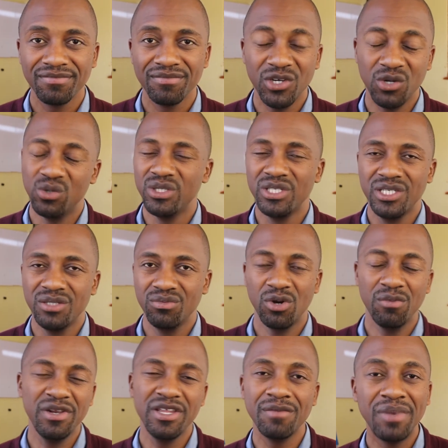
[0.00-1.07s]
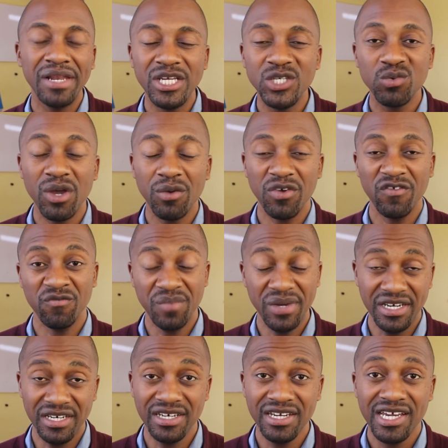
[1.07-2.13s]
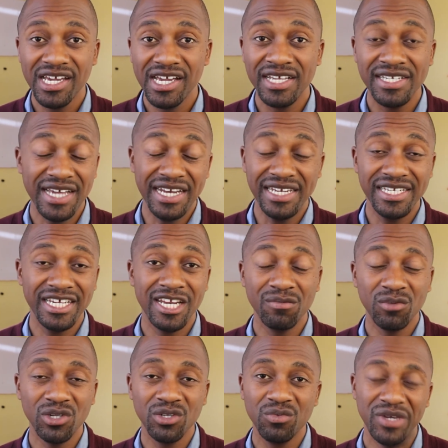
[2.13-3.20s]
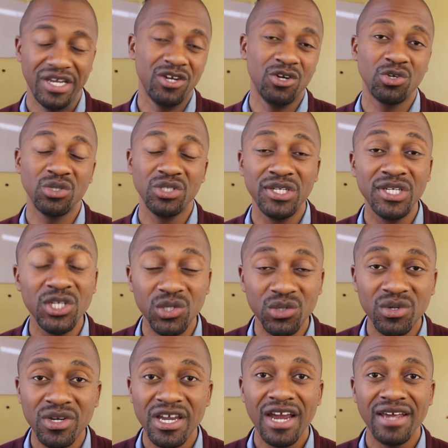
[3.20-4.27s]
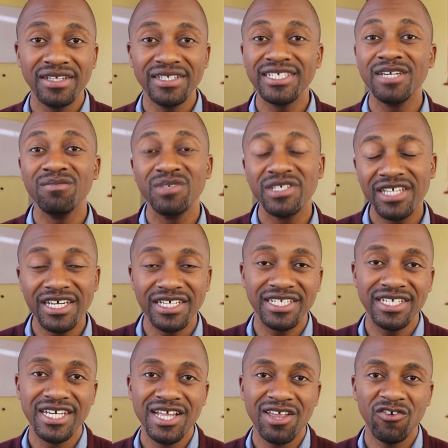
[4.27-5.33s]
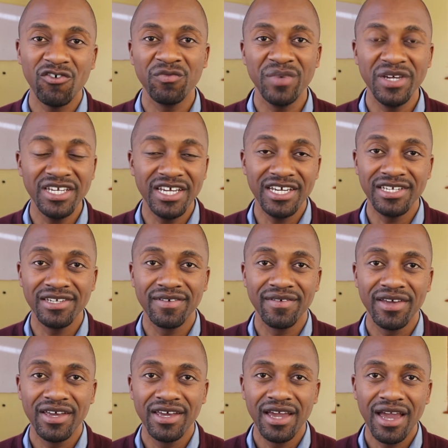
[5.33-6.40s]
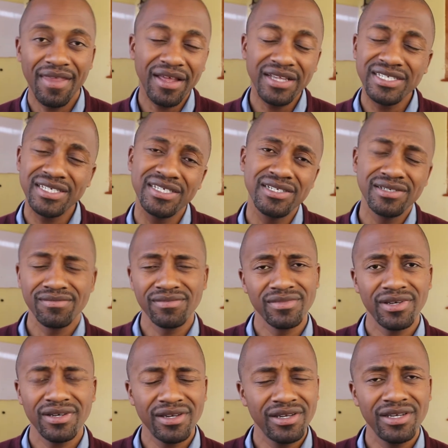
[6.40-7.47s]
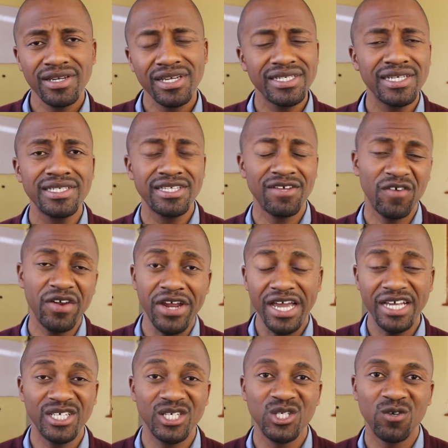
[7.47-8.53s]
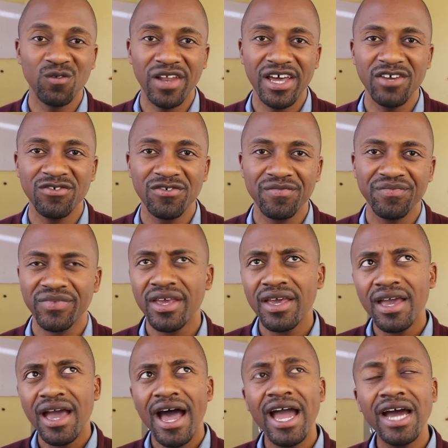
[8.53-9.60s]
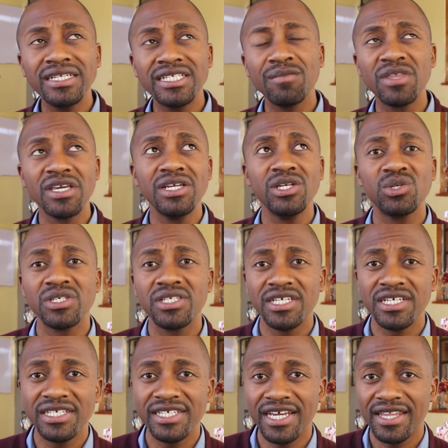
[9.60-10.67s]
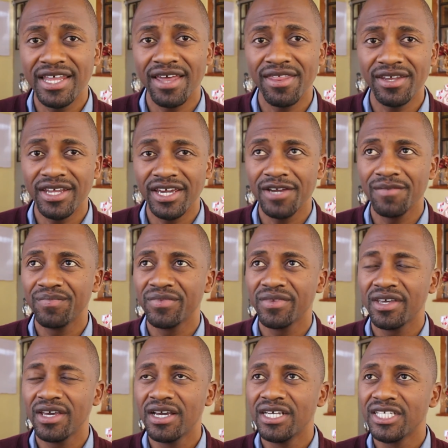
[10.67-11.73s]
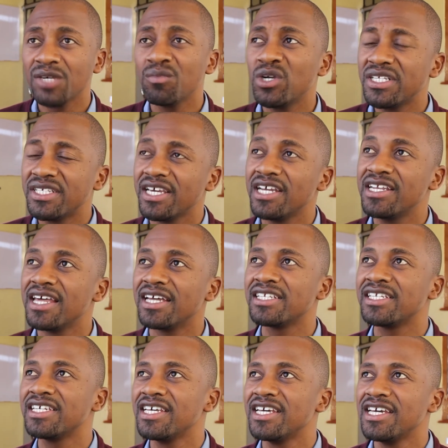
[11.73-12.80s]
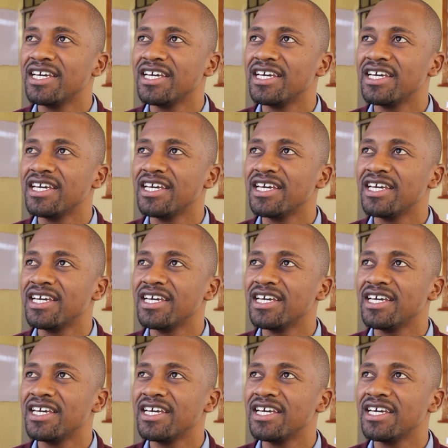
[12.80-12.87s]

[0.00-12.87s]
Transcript: because probably the place where we've been is untenable. We cannot continue in the same state we've been in. And that's, in essence, the very essence of life. I had something interesting said the other day. Someone said that